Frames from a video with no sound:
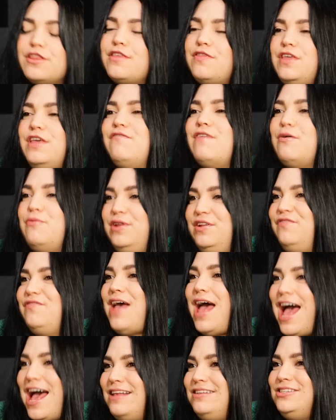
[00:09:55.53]
the thief I would have
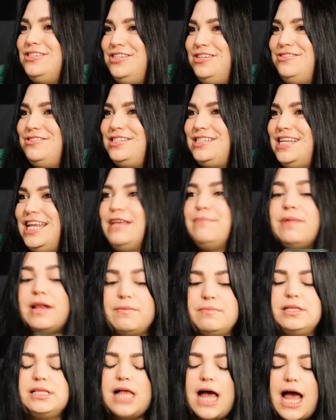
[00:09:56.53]
had to do sneak, but
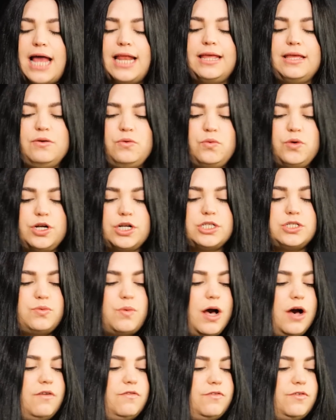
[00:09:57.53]
I'm glad it works
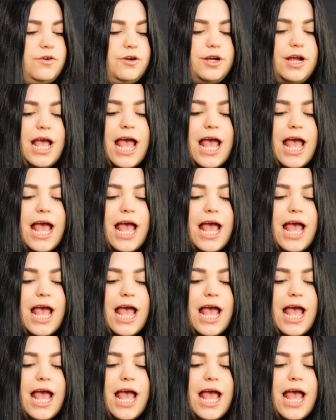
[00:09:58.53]
well for.